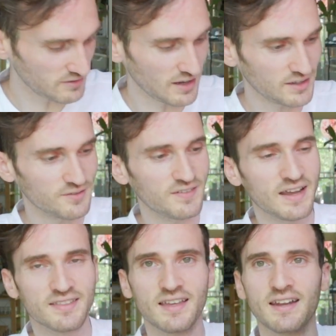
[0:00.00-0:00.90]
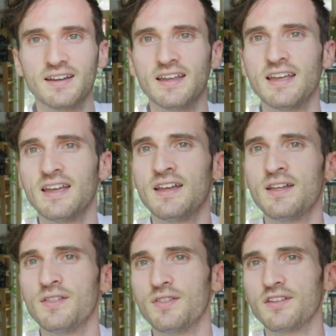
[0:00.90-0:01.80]
like the fact that
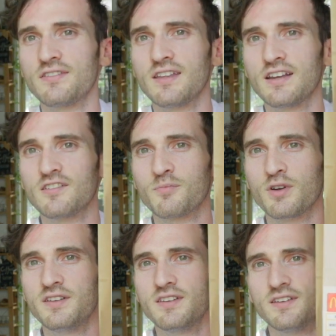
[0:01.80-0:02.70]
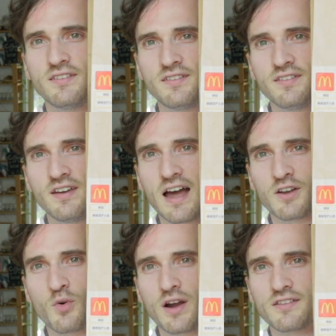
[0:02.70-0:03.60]
this thing is printed not
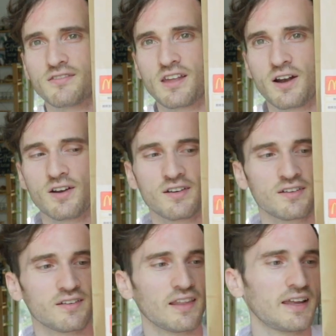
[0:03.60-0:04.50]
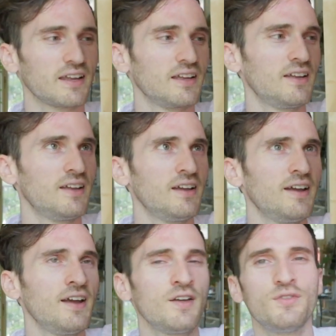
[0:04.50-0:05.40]
quite center, like
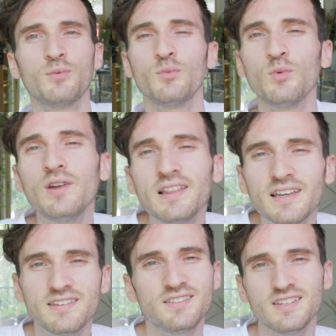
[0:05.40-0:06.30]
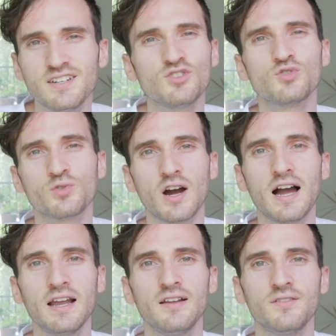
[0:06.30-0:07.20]
they really didn't
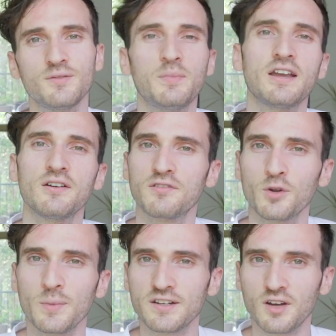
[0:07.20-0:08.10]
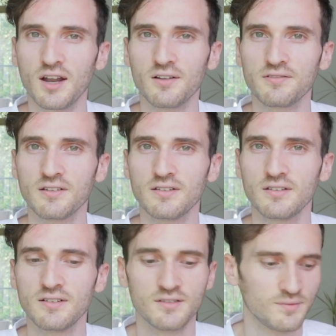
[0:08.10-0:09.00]
try because they're McDonald's.
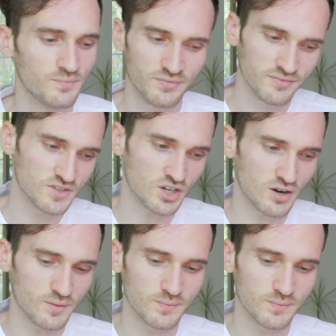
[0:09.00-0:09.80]
So